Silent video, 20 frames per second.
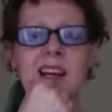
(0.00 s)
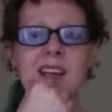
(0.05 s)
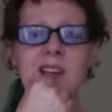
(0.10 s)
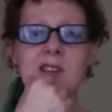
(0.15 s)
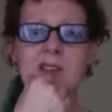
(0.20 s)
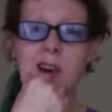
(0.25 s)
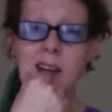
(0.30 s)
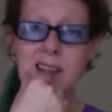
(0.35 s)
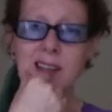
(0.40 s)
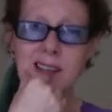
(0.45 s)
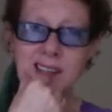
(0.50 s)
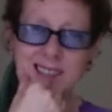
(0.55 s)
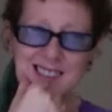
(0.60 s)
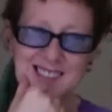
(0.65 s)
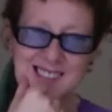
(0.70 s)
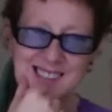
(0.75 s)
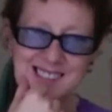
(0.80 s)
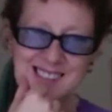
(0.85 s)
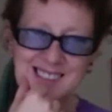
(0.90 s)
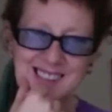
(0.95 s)

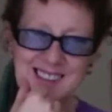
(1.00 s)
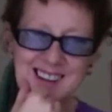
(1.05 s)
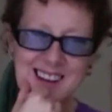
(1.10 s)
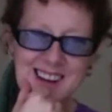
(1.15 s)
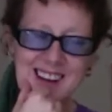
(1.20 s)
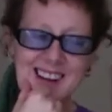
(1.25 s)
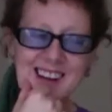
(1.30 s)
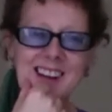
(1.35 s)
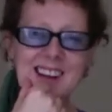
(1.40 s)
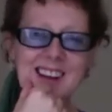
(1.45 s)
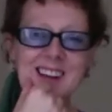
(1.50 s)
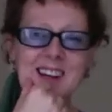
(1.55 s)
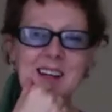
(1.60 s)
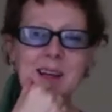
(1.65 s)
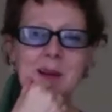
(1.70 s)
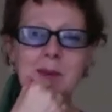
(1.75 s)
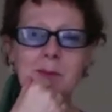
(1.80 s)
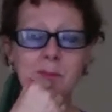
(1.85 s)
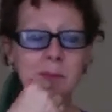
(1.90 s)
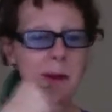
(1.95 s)
Toilets.
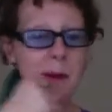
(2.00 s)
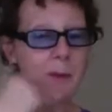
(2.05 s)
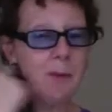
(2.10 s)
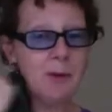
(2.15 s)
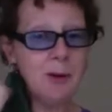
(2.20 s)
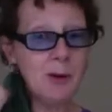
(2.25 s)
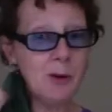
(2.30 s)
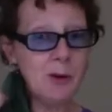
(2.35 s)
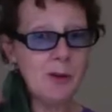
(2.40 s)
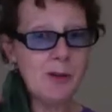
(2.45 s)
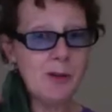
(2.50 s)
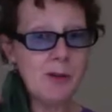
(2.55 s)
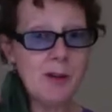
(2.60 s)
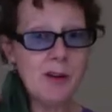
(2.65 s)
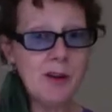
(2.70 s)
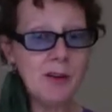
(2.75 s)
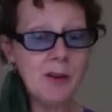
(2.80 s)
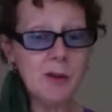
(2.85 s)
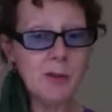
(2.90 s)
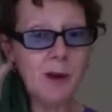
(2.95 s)
People
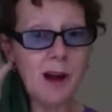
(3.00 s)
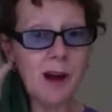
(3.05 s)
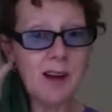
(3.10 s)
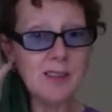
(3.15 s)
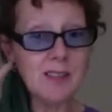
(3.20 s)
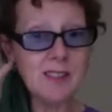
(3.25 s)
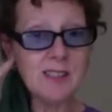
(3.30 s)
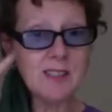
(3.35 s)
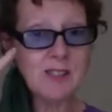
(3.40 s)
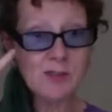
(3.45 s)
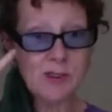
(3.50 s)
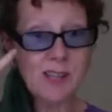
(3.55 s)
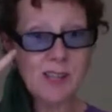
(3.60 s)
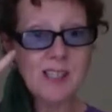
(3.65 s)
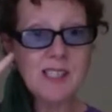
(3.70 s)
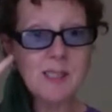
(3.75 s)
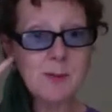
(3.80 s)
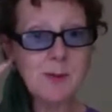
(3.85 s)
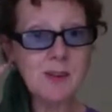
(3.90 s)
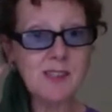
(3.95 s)
who are
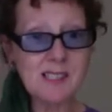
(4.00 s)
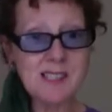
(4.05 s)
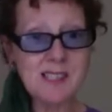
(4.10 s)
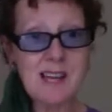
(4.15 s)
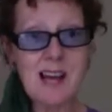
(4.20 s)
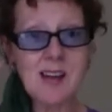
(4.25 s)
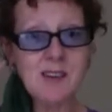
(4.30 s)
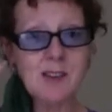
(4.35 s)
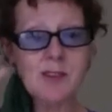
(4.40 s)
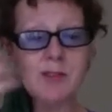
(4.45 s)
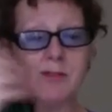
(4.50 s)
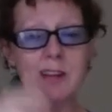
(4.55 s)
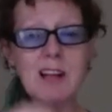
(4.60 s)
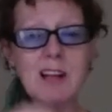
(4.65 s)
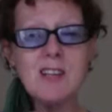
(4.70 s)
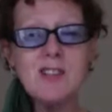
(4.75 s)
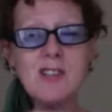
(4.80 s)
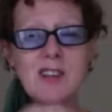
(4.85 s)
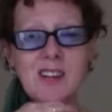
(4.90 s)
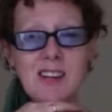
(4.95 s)
distressed by the sound of the
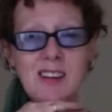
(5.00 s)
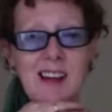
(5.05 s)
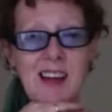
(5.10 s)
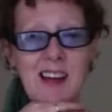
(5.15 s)
flushing,